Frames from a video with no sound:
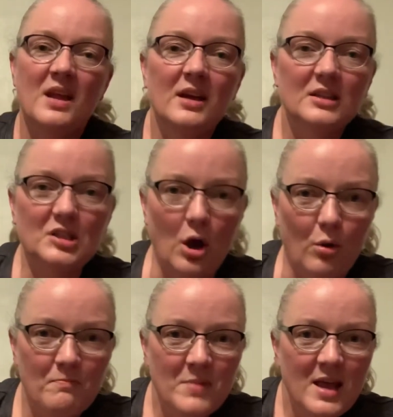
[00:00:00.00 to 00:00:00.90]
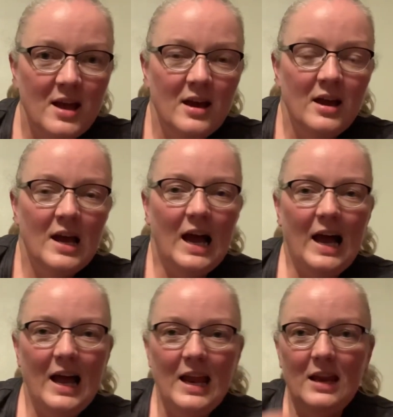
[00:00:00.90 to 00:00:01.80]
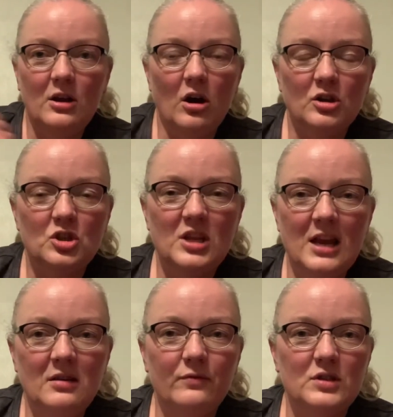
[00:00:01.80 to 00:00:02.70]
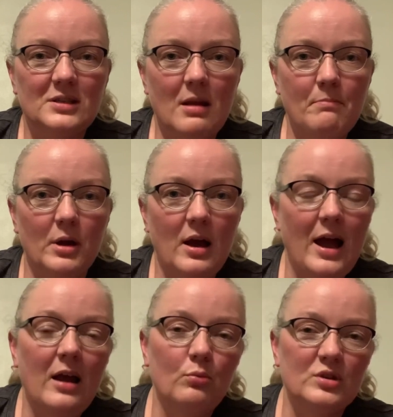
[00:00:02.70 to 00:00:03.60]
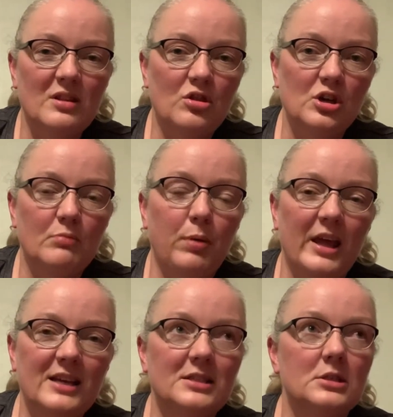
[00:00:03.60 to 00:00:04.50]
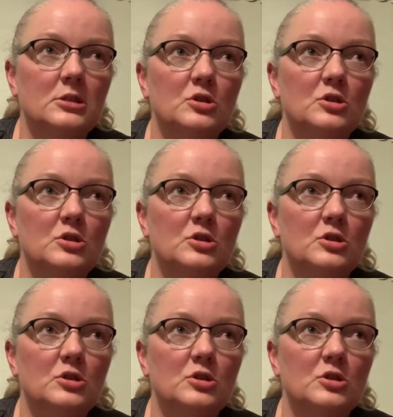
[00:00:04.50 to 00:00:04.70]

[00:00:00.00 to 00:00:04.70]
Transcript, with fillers: So I got to the end of December and was in third place,